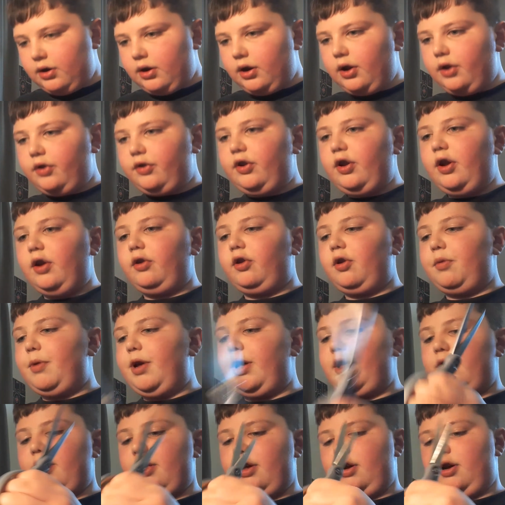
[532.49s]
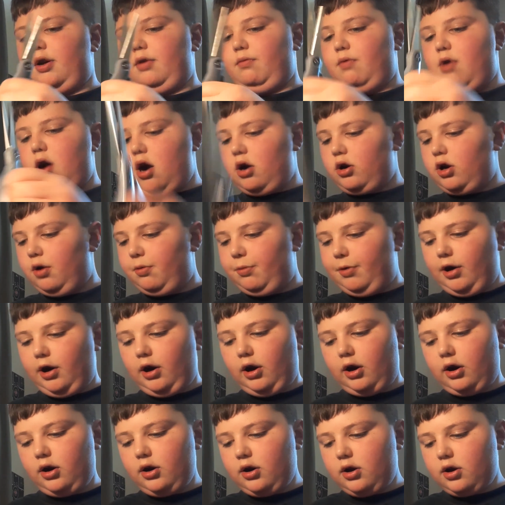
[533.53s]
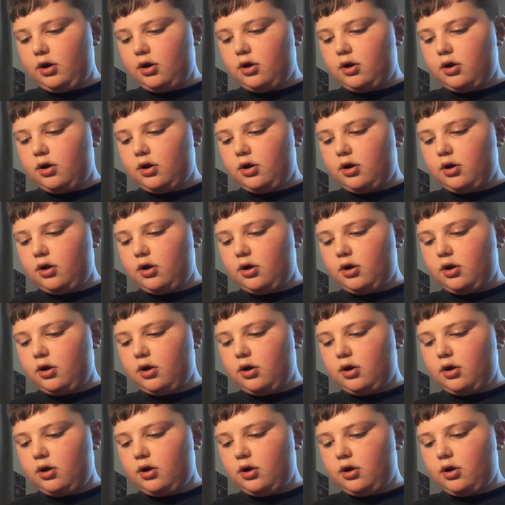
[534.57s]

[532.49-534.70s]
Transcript: to make the Wonka bar.